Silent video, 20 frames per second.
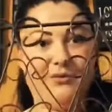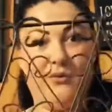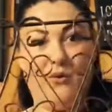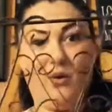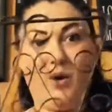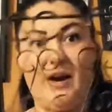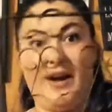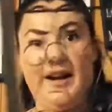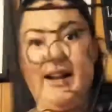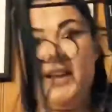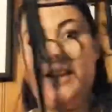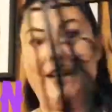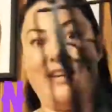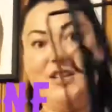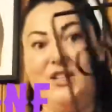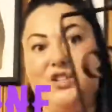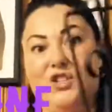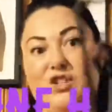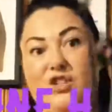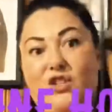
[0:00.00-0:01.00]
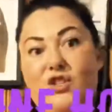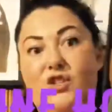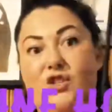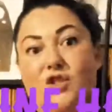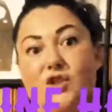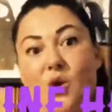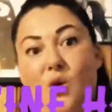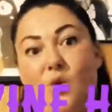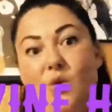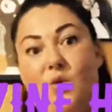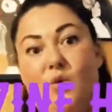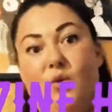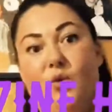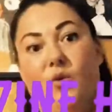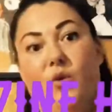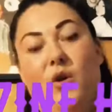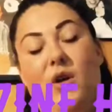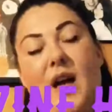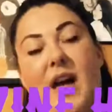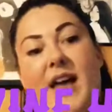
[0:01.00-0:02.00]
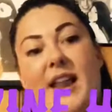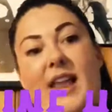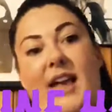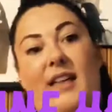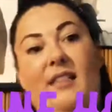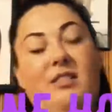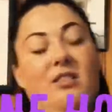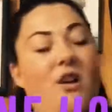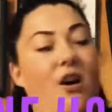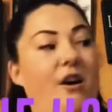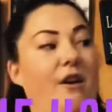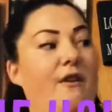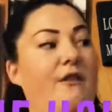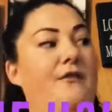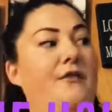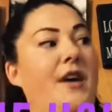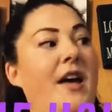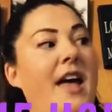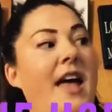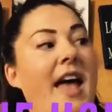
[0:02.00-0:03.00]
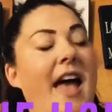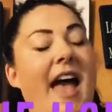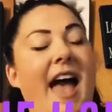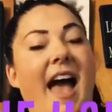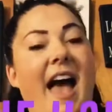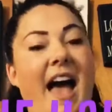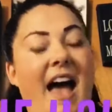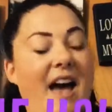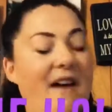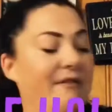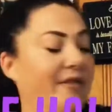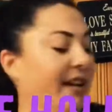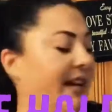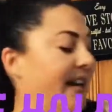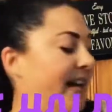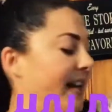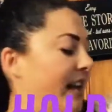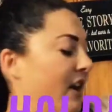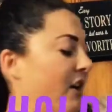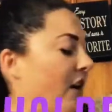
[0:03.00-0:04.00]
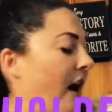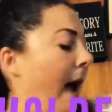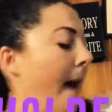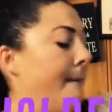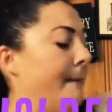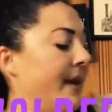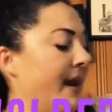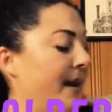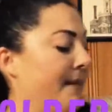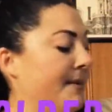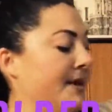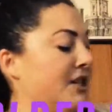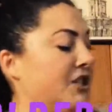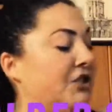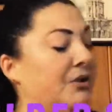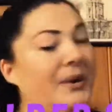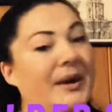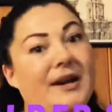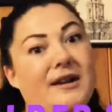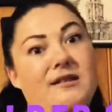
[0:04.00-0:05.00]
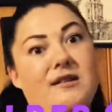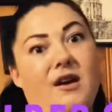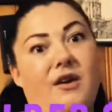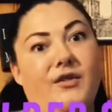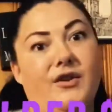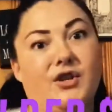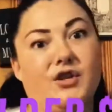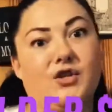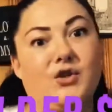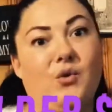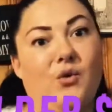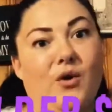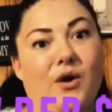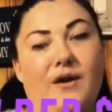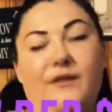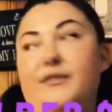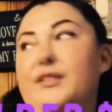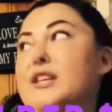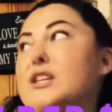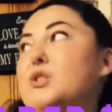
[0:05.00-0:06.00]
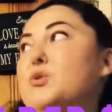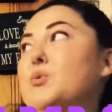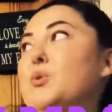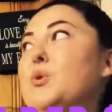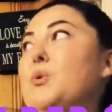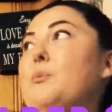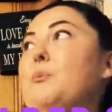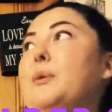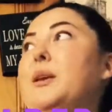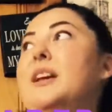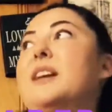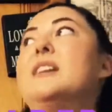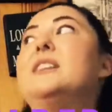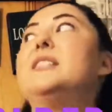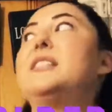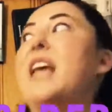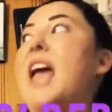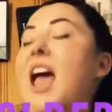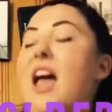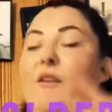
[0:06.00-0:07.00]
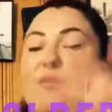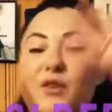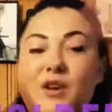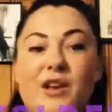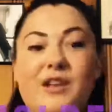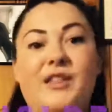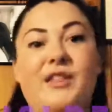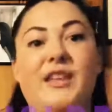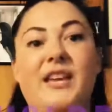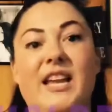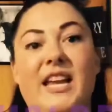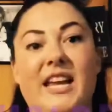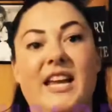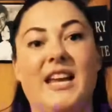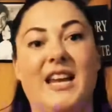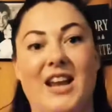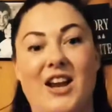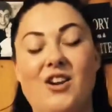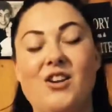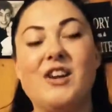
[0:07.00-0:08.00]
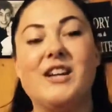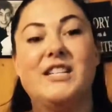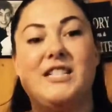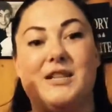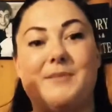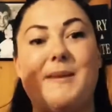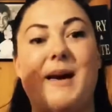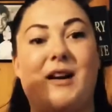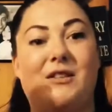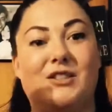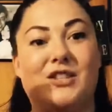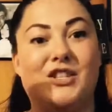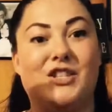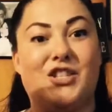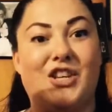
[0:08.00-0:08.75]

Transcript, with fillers: for it. It is just so cool, and I love having it here. I'm going to be doing another tour of this room because everything in here is about to